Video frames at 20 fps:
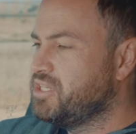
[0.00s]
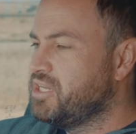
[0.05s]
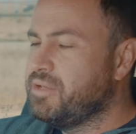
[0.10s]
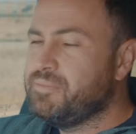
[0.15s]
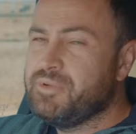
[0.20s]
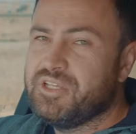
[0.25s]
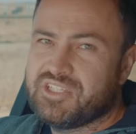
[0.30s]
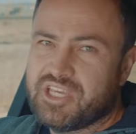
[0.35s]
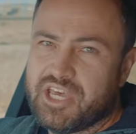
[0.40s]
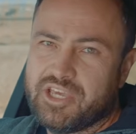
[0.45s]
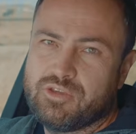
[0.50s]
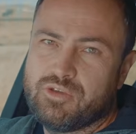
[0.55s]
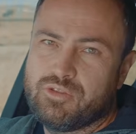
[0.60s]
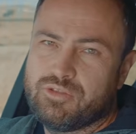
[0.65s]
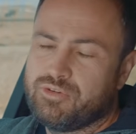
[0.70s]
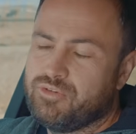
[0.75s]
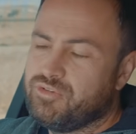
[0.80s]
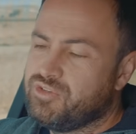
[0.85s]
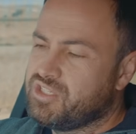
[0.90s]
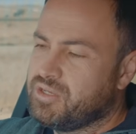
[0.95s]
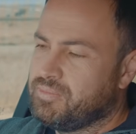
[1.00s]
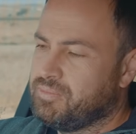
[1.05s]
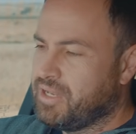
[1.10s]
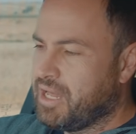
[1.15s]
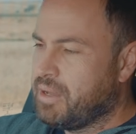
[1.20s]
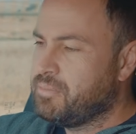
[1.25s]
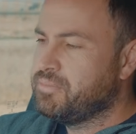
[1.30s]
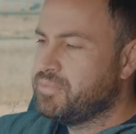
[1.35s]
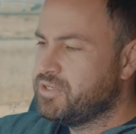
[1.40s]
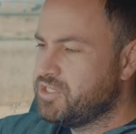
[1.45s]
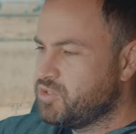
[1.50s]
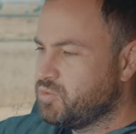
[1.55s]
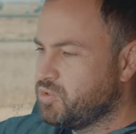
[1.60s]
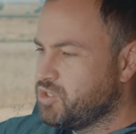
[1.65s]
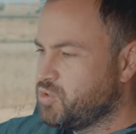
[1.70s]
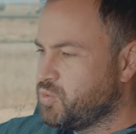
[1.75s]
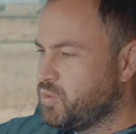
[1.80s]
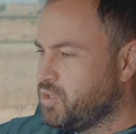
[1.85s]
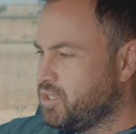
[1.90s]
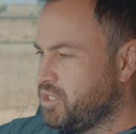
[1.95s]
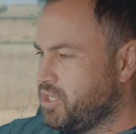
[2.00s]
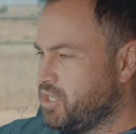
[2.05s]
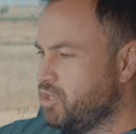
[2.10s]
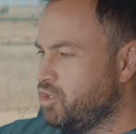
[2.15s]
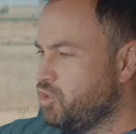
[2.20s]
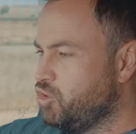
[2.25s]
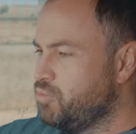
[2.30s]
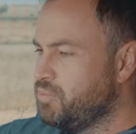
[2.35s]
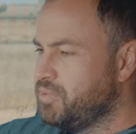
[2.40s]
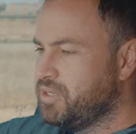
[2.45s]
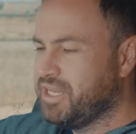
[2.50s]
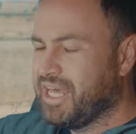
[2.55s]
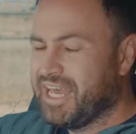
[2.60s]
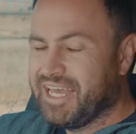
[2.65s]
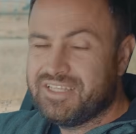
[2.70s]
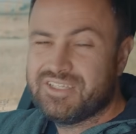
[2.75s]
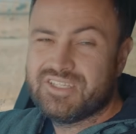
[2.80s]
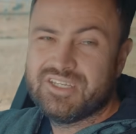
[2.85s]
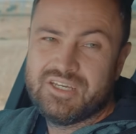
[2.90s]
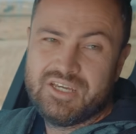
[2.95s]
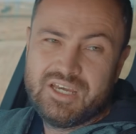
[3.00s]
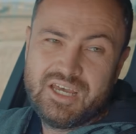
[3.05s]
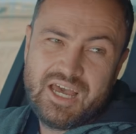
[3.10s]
And let me take you through some numbers which will illuminate